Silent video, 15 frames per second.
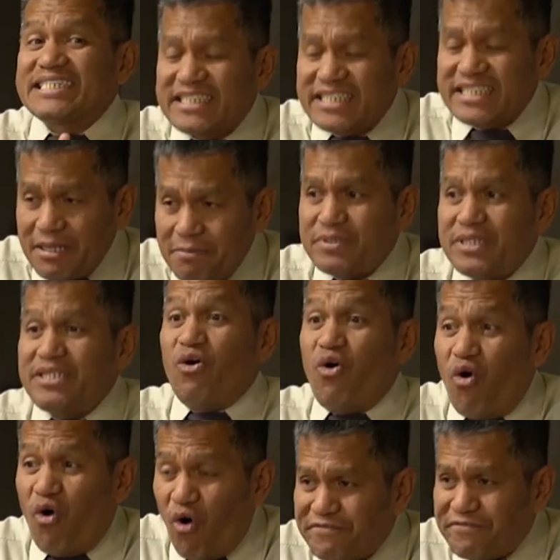
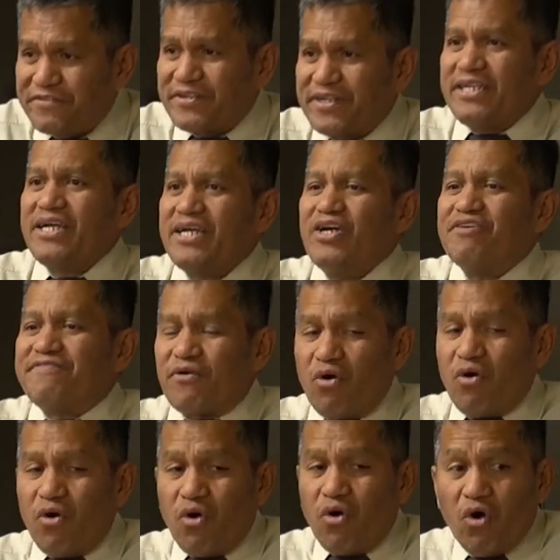offering for all
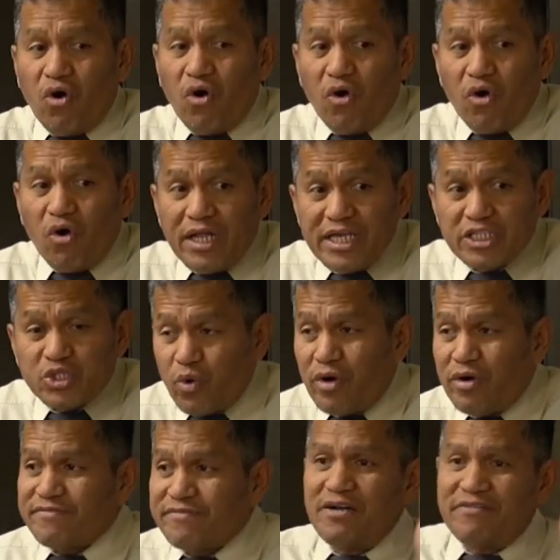his work from the
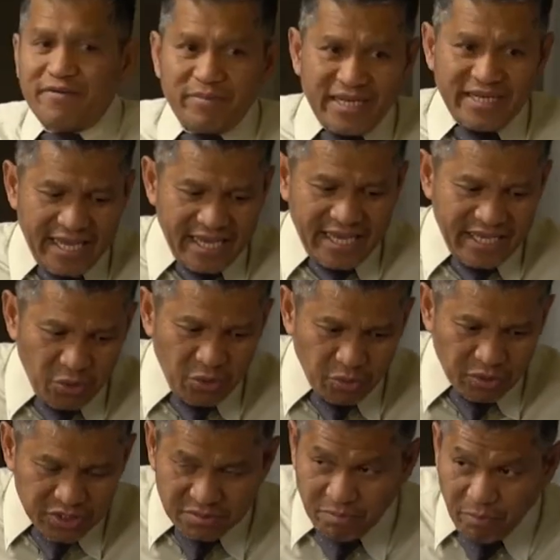day he was born